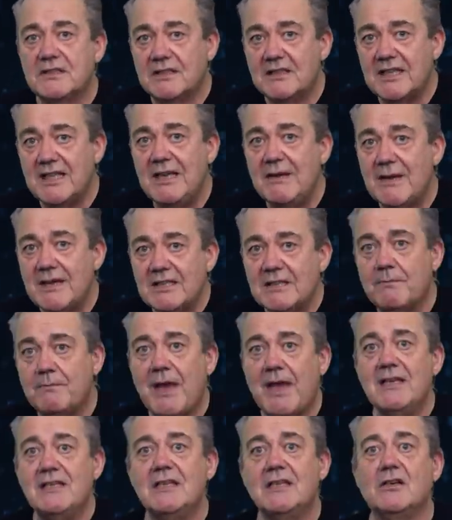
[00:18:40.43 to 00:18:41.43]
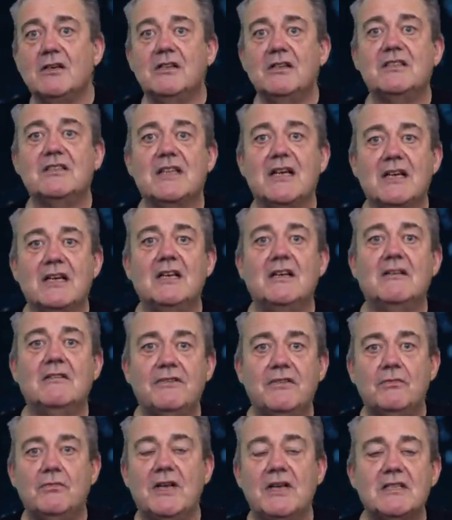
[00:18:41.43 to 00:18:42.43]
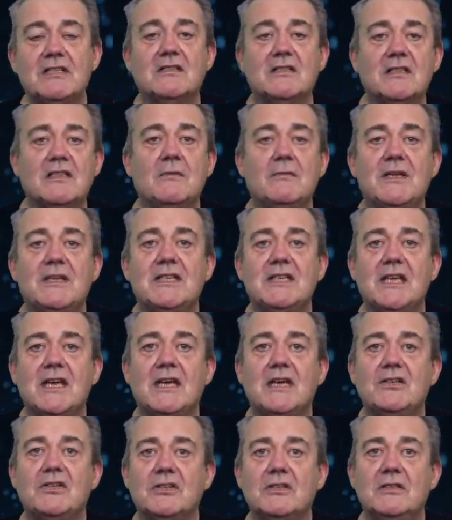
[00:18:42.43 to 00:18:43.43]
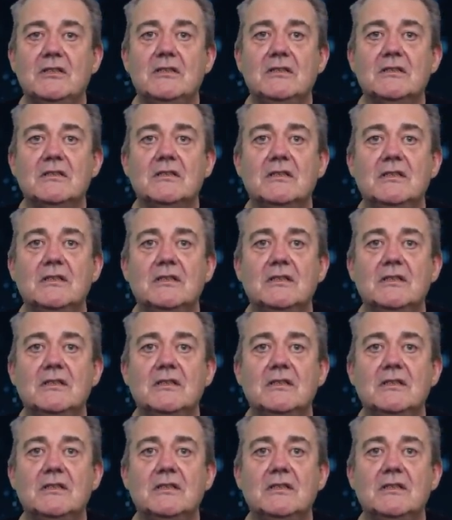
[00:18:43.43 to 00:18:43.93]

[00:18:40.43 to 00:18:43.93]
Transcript: team has a basic understanding of the risks and the mitigations.